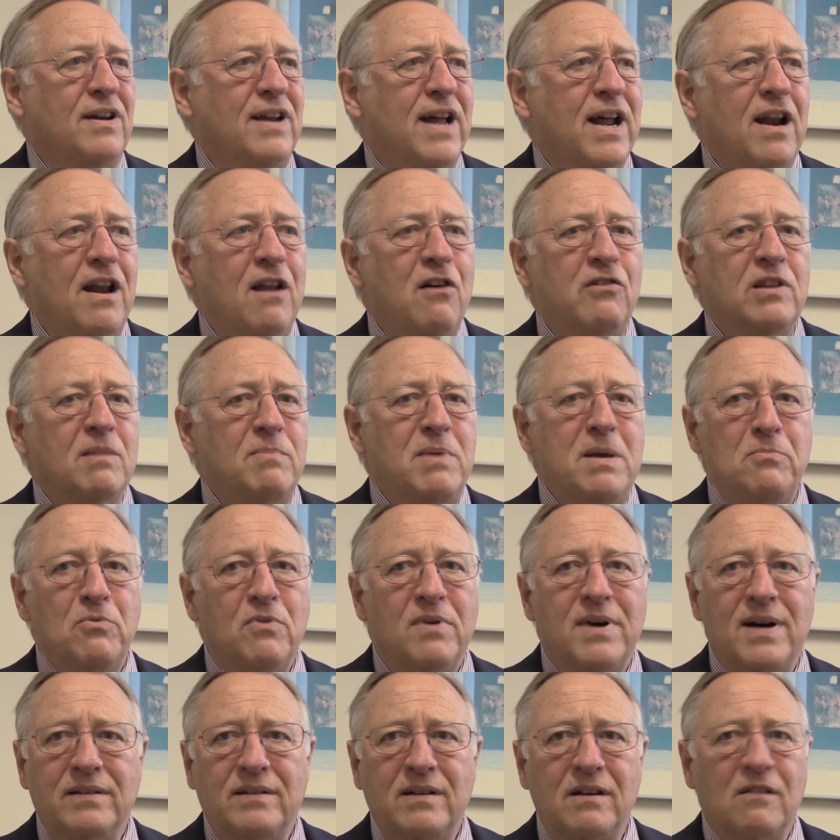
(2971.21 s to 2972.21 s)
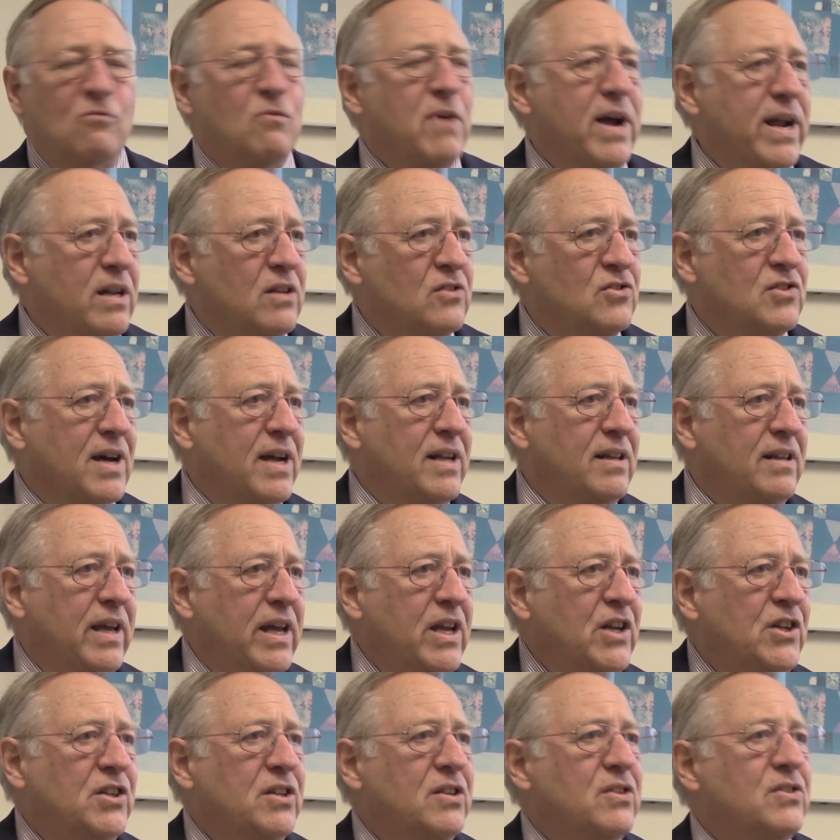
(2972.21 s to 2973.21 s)
let alone the people out there writing
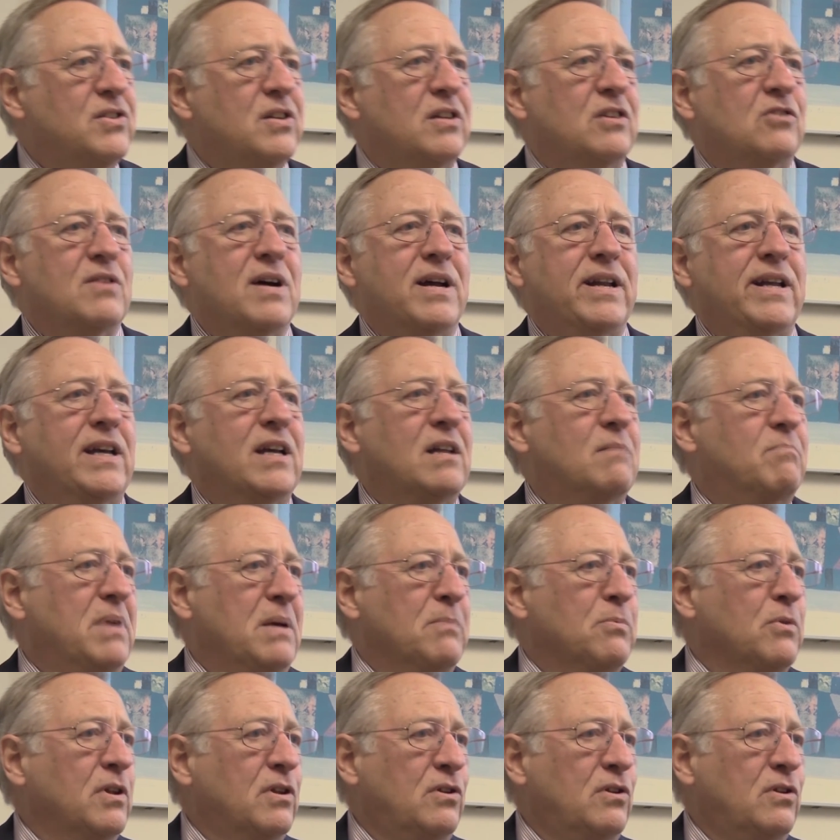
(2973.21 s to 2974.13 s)
citations and trying to get people